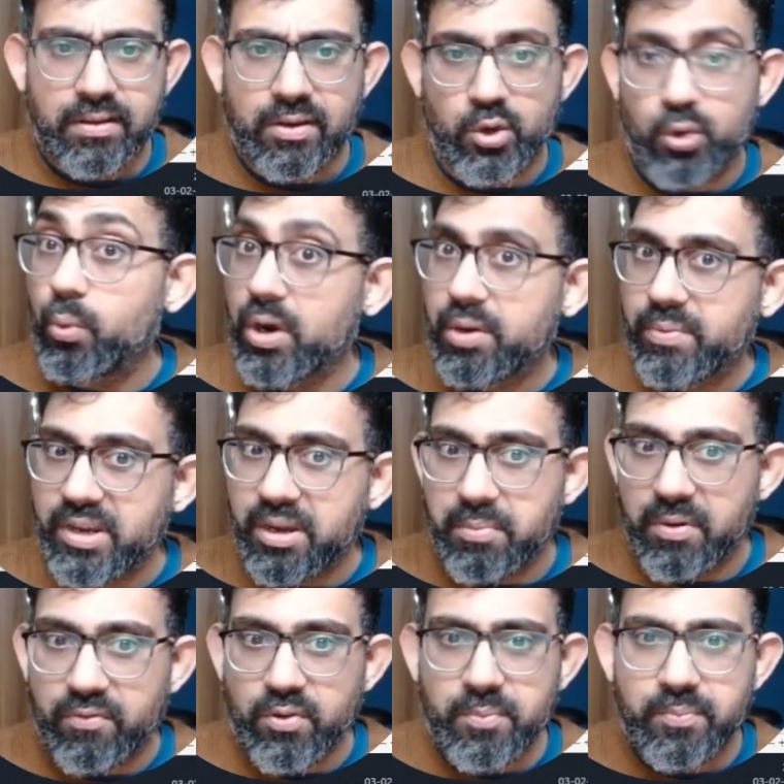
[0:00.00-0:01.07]
do what we did
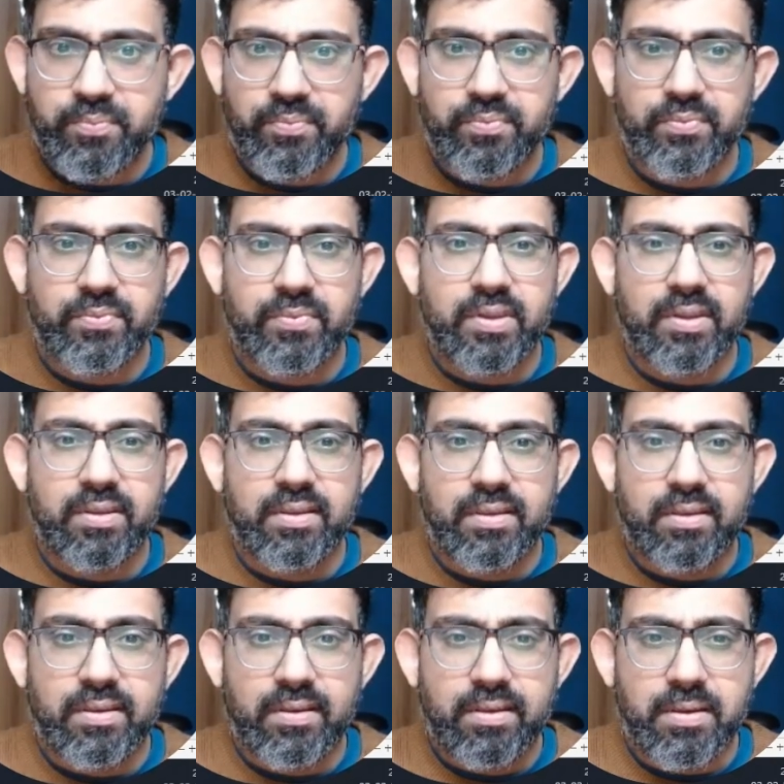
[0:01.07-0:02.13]
before.
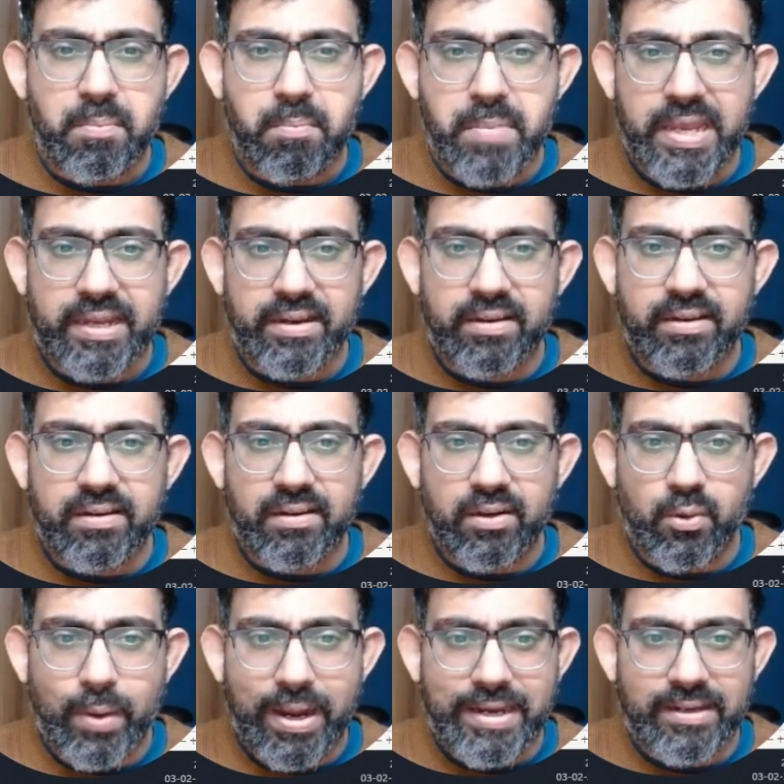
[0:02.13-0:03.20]
Make it a
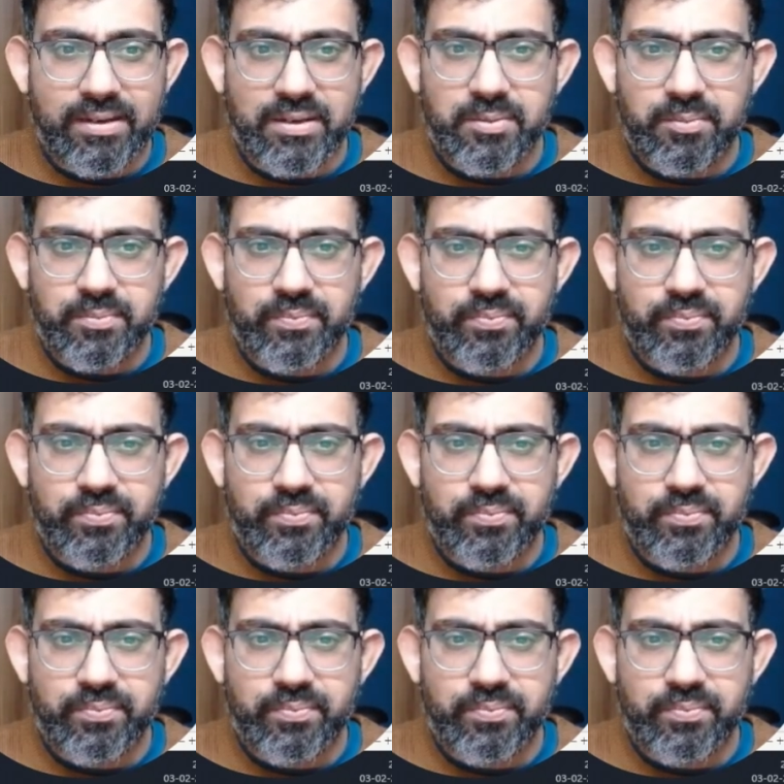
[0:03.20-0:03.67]
white color